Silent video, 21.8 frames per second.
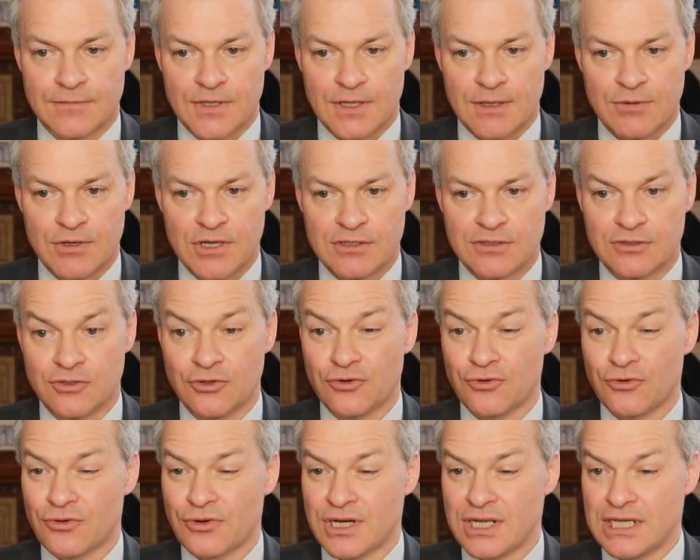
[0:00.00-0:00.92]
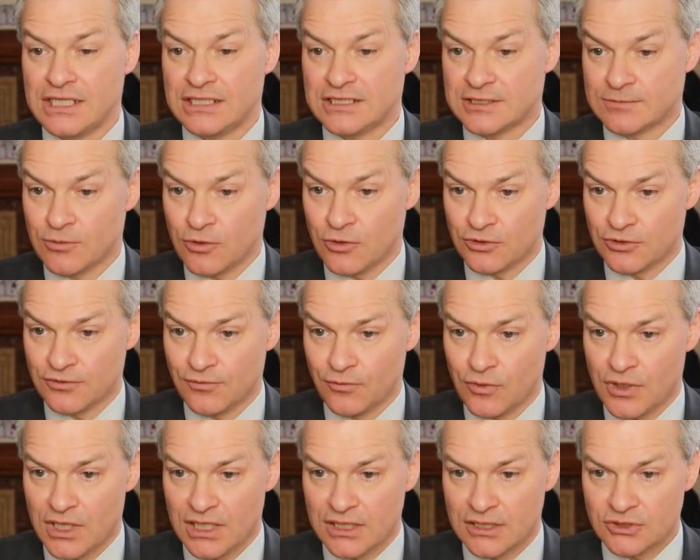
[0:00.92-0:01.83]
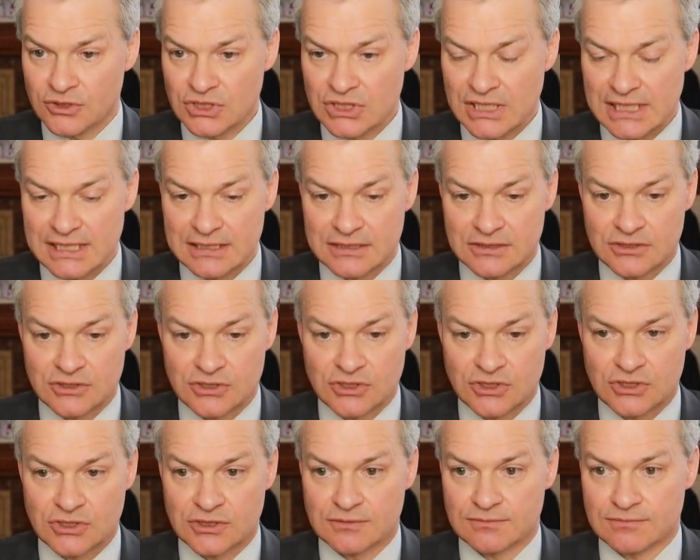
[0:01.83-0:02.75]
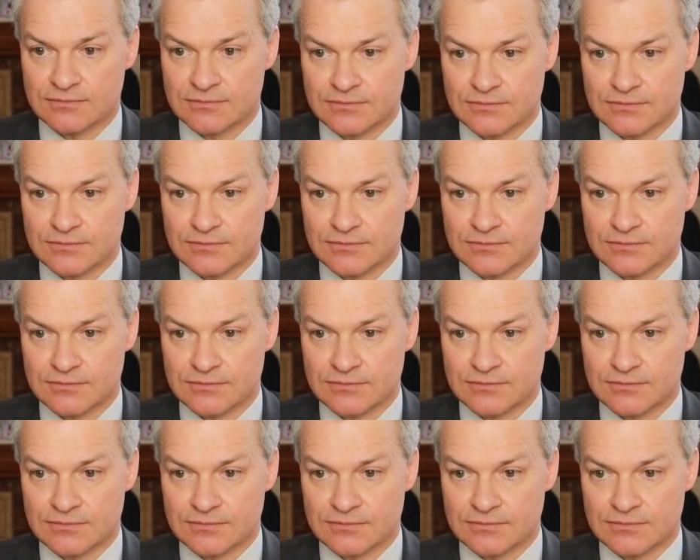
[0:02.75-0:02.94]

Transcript: Opponent, great spot of Wildcats.